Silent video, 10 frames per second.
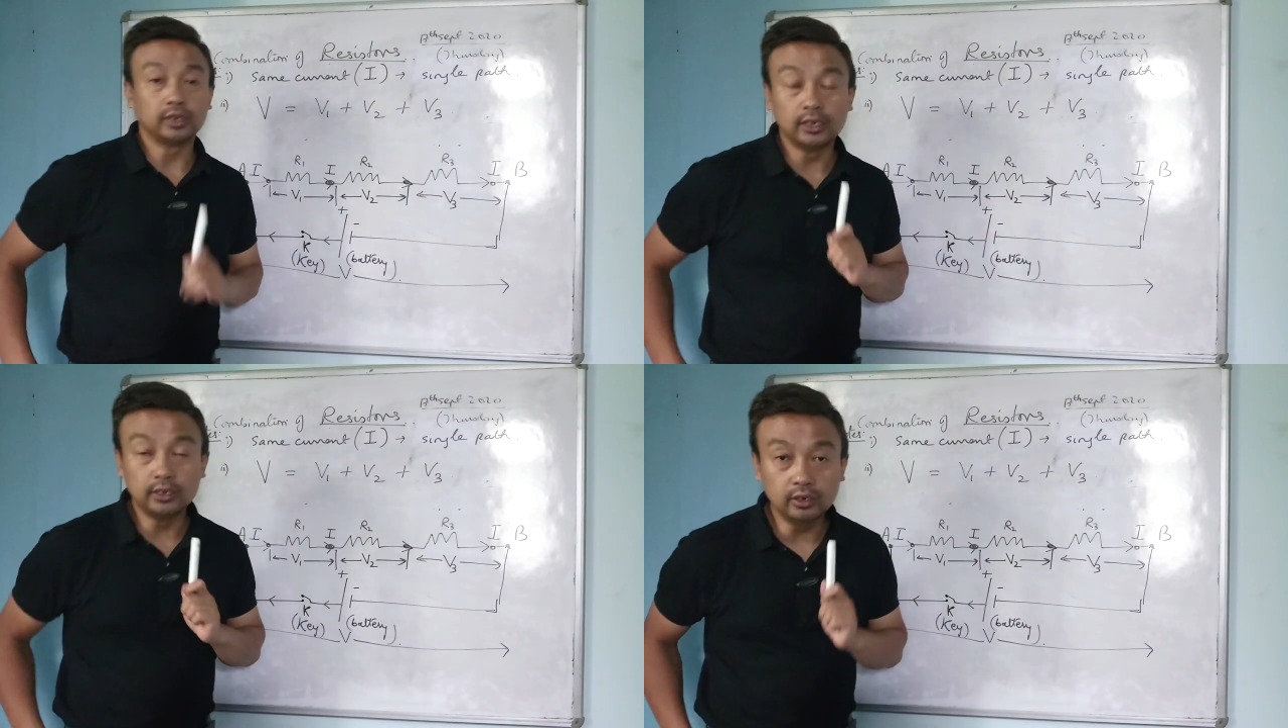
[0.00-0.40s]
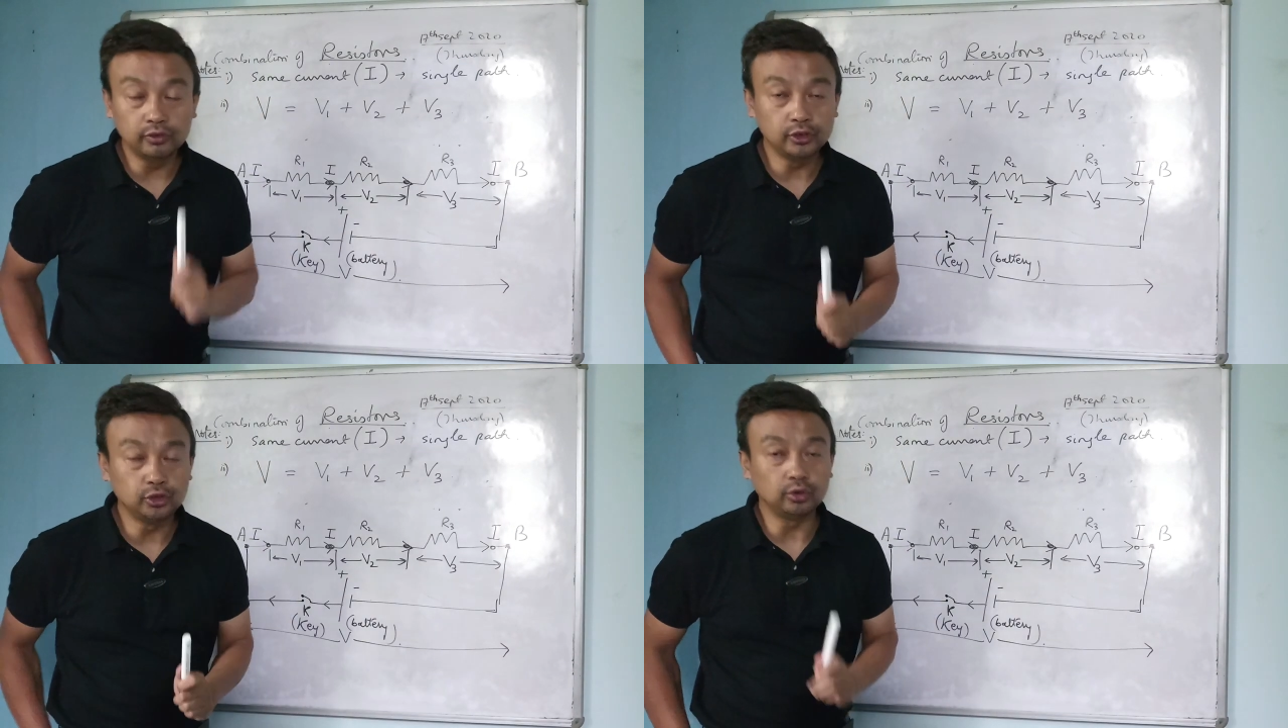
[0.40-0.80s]

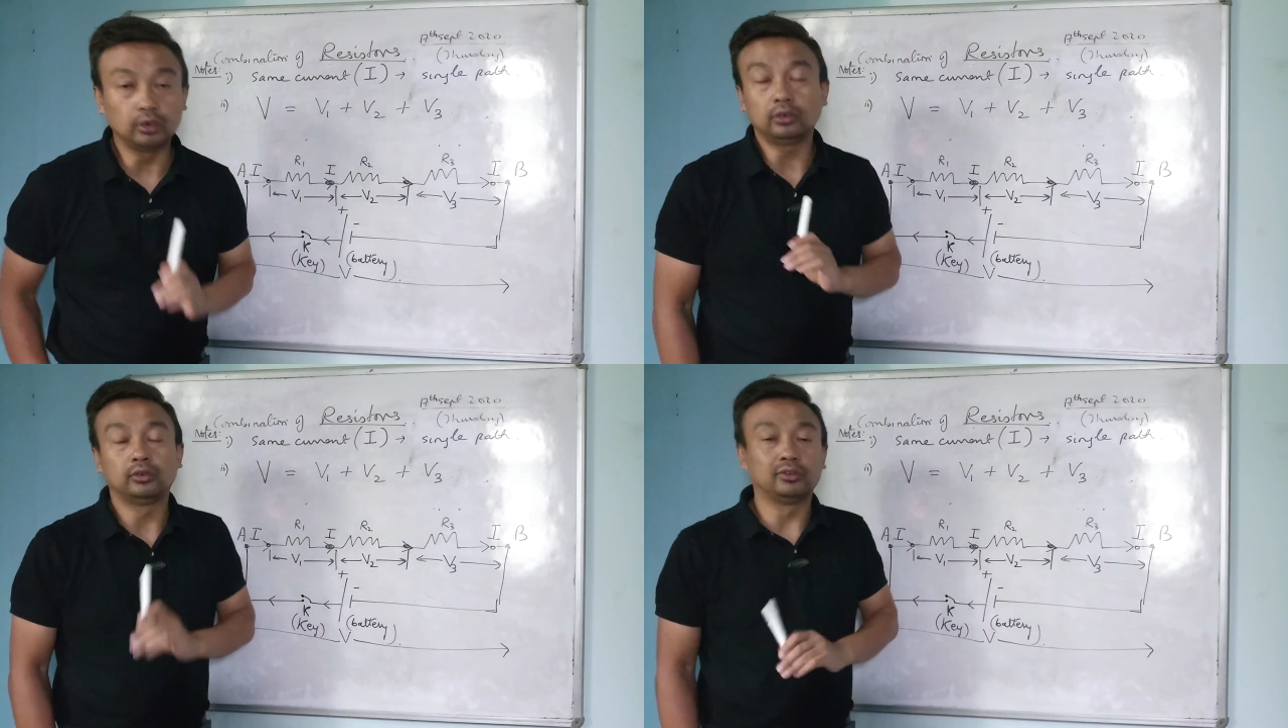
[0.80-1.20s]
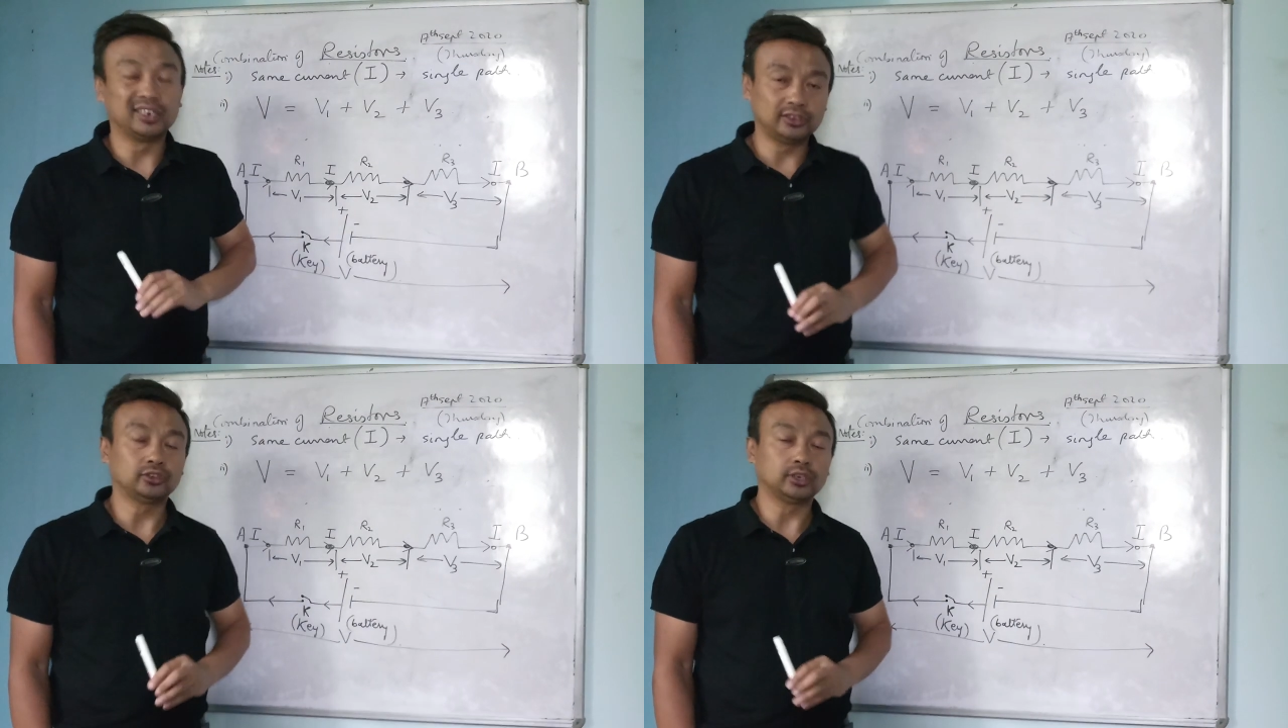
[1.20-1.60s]
individual
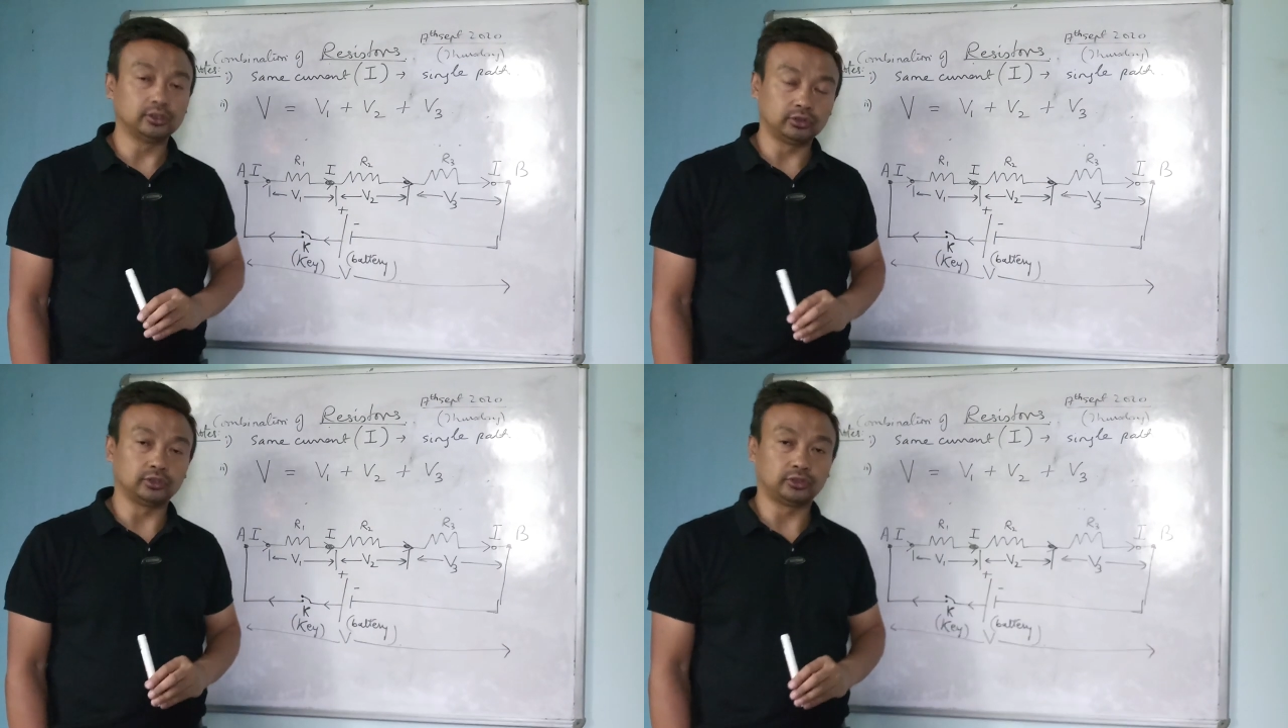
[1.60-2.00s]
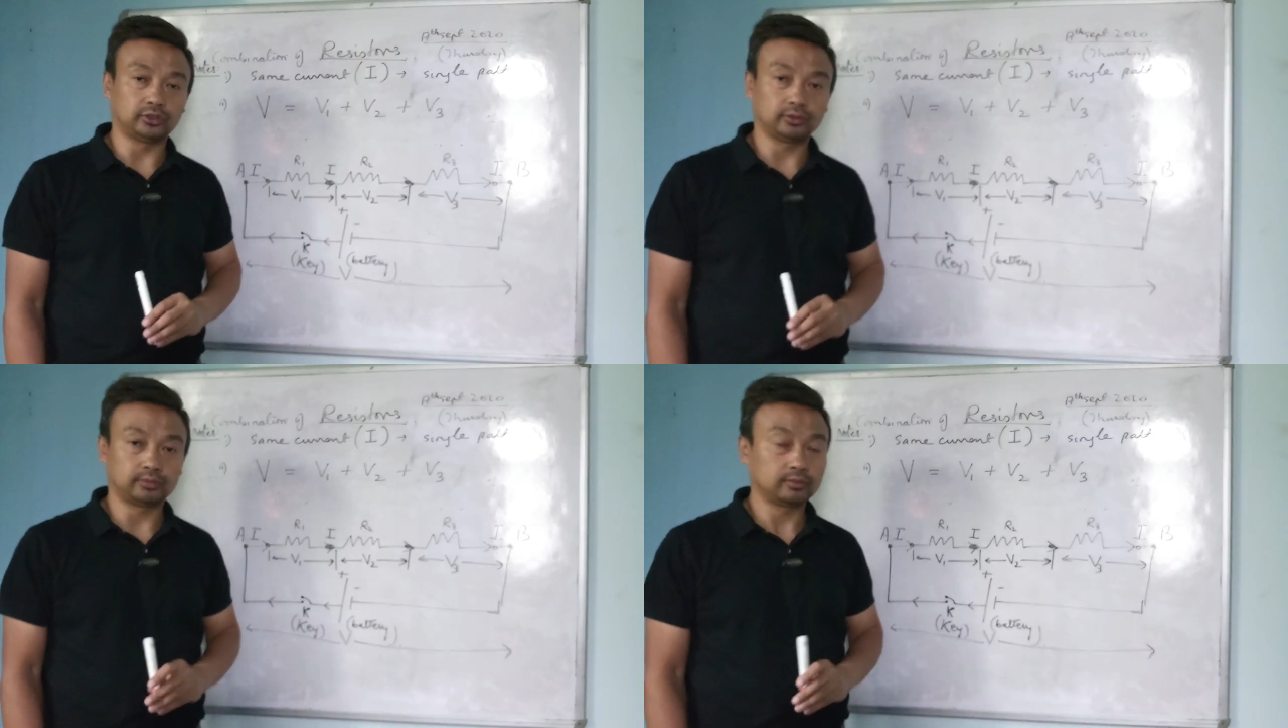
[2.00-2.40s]
resistances.